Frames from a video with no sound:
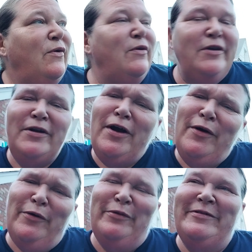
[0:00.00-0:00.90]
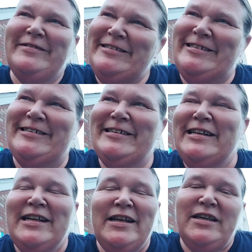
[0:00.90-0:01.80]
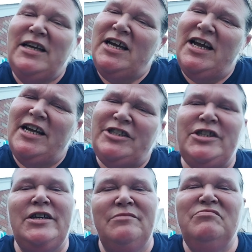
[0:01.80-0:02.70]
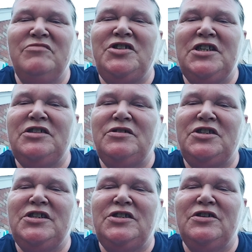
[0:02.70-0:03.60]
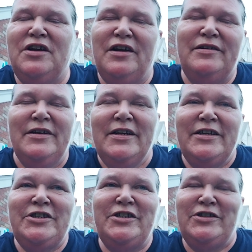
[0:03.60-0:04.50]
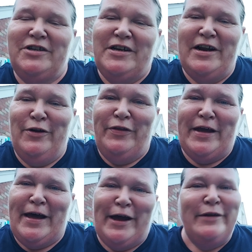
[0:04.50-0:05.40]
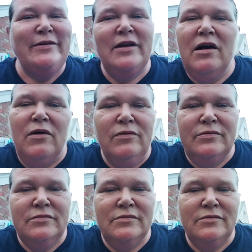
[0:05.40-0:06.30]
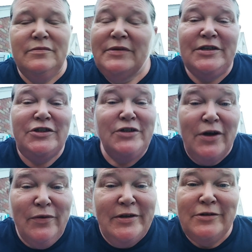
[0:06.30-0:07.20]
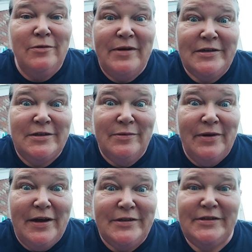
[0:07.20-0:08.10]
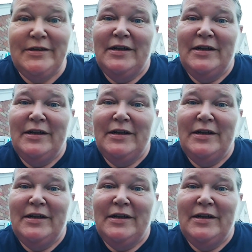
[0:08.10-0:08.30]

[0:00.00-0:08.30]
Or, you know, yeah, she should have nailed that. No, bitch, no, these are the best of the best.